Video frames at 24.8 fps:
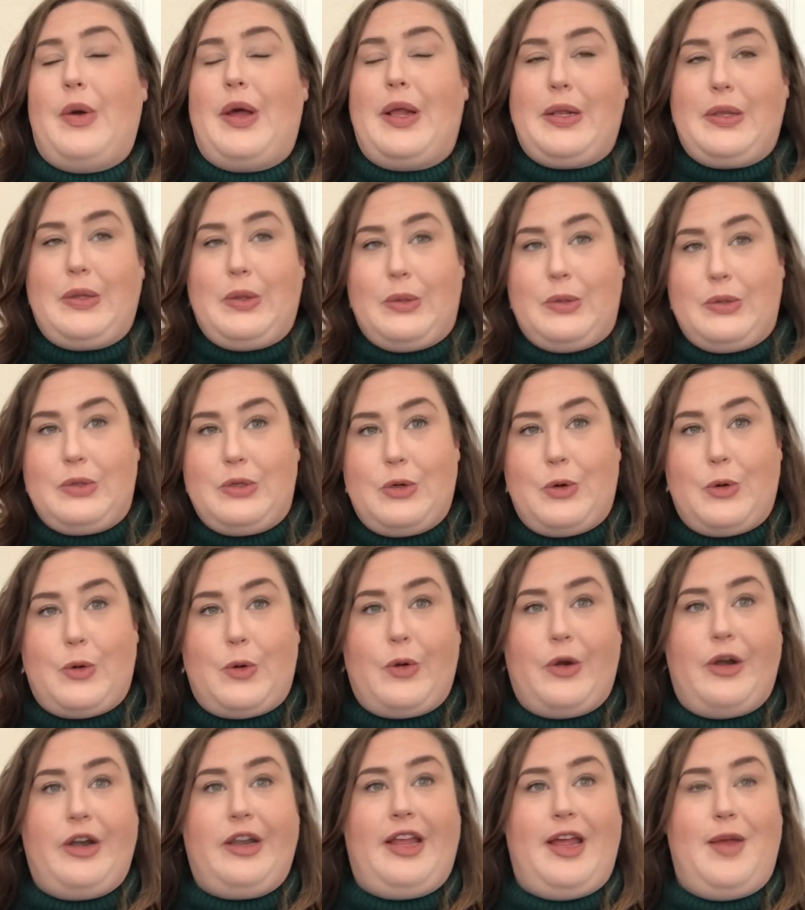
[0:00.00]
at
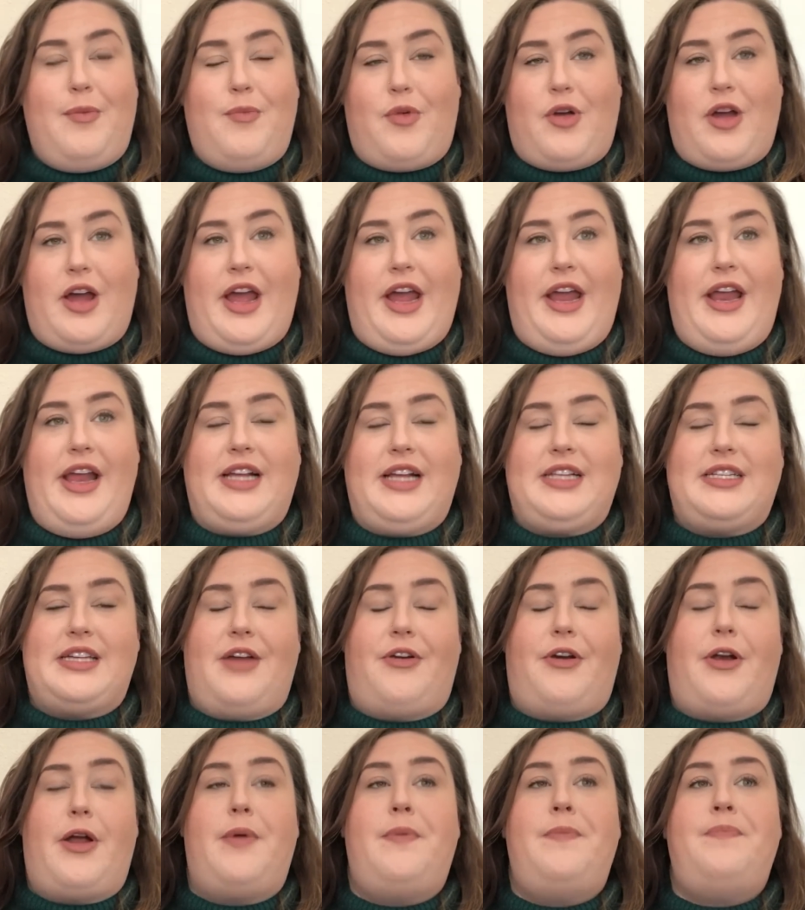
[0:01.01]
Torrid, Lane Bryant,
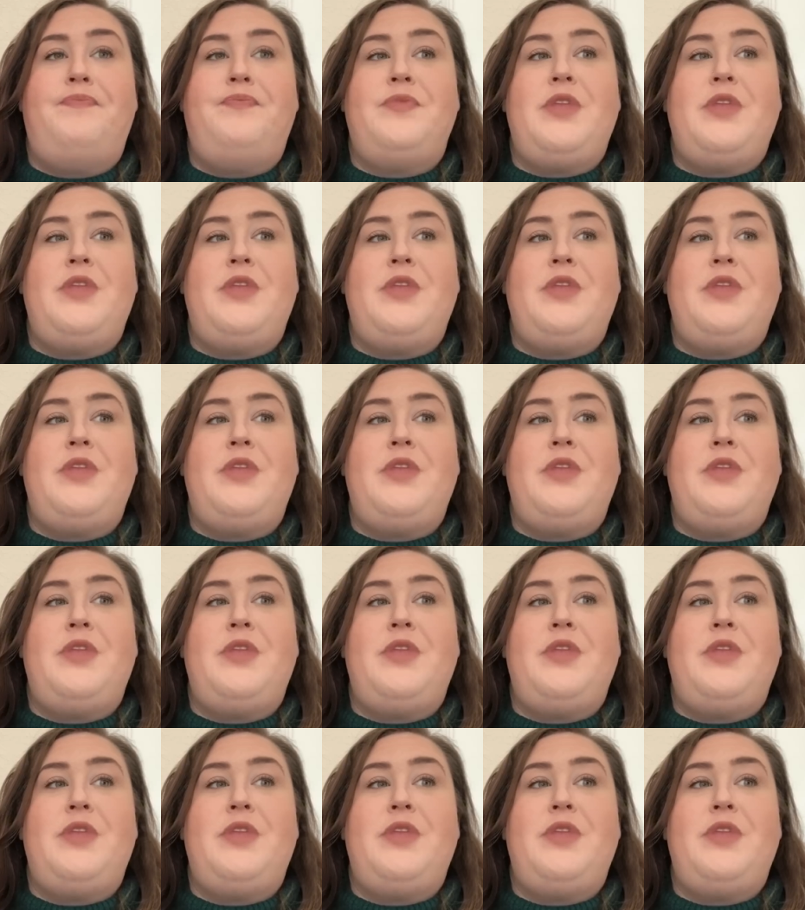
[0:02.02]
etc.